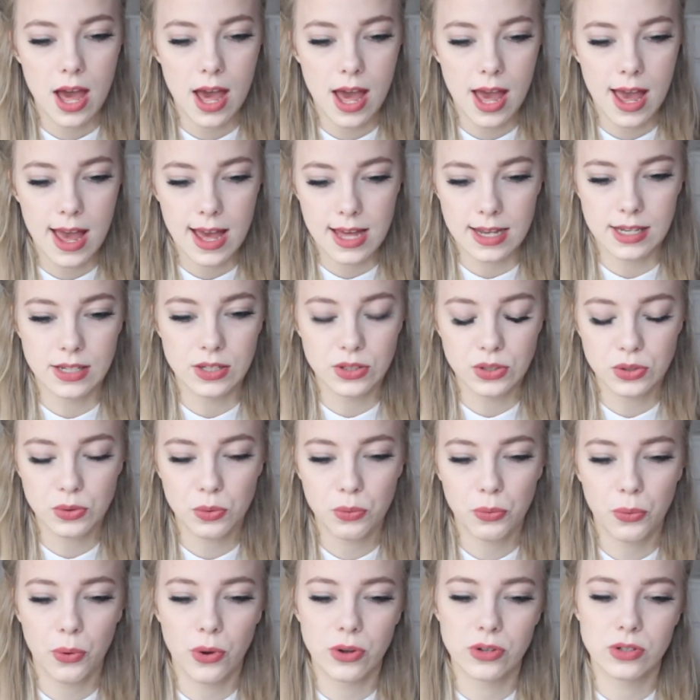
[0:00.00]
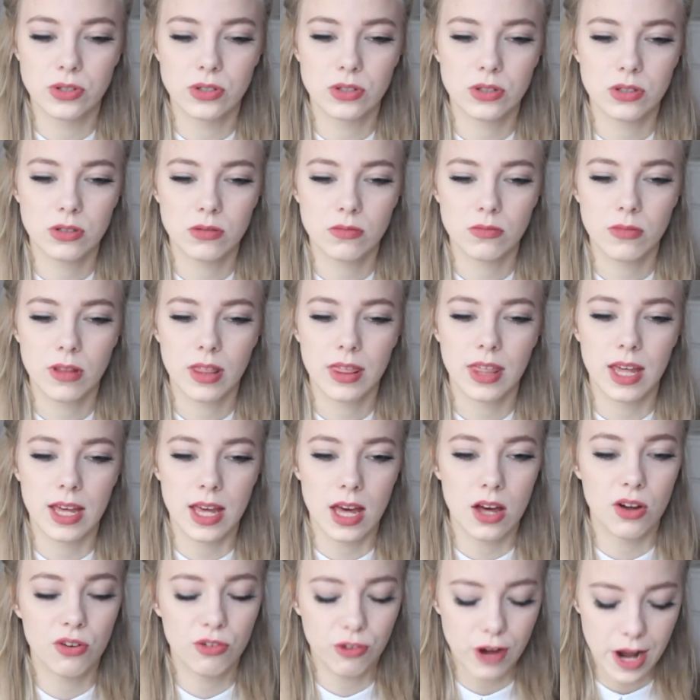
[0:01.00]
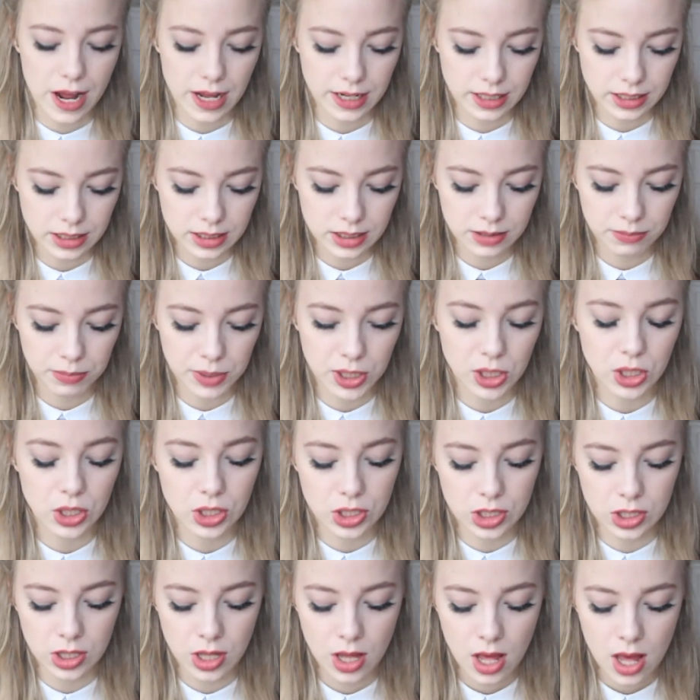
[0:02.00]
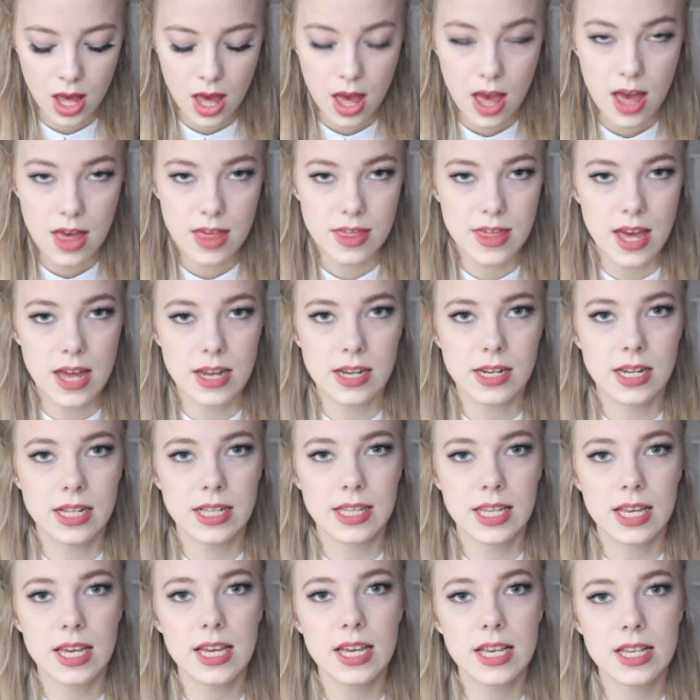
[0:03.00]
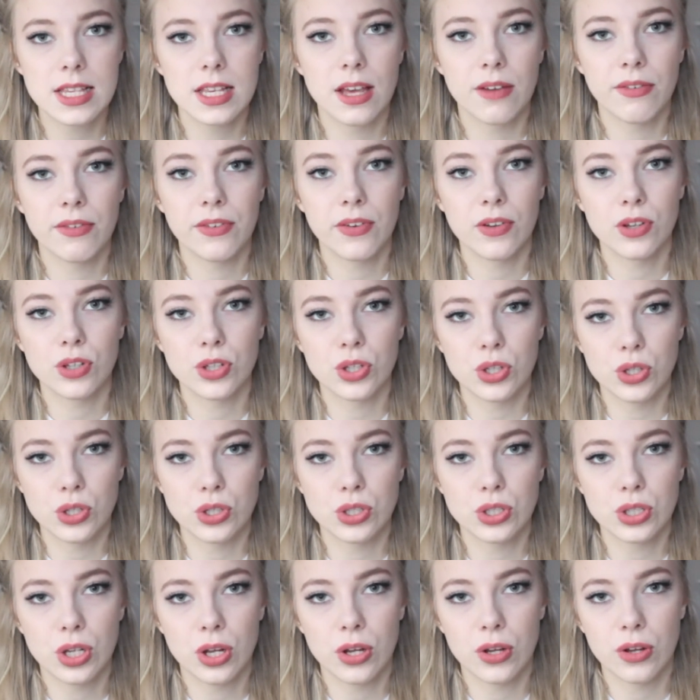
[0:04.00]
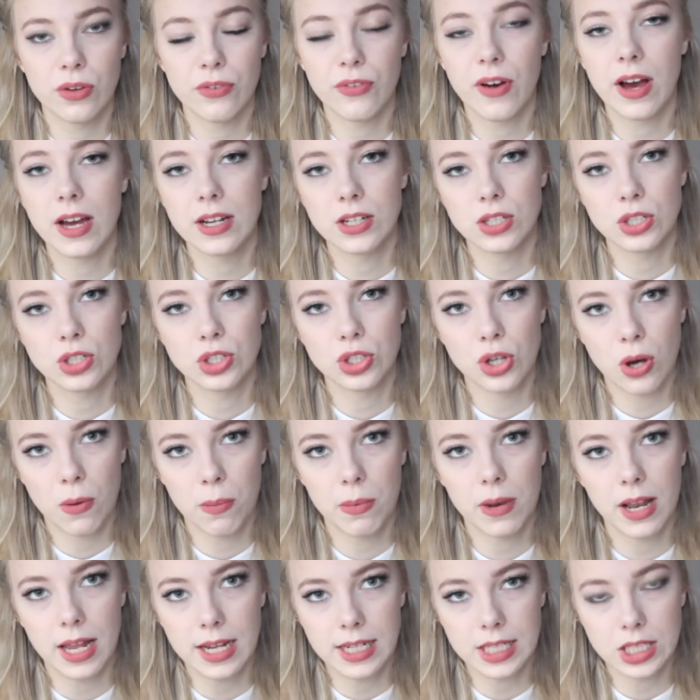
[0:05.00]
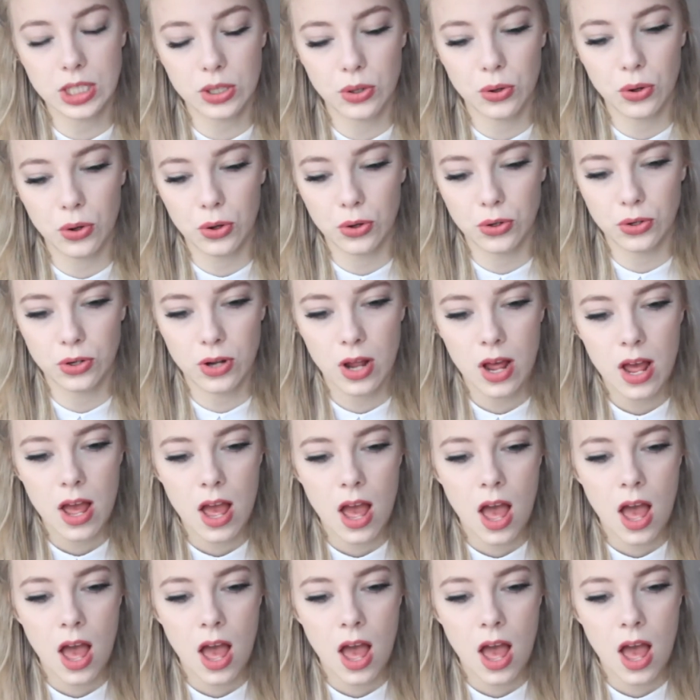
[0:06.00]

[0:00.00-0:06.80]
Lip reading: and what they are ranked, because then it's easier for you to find a job later on,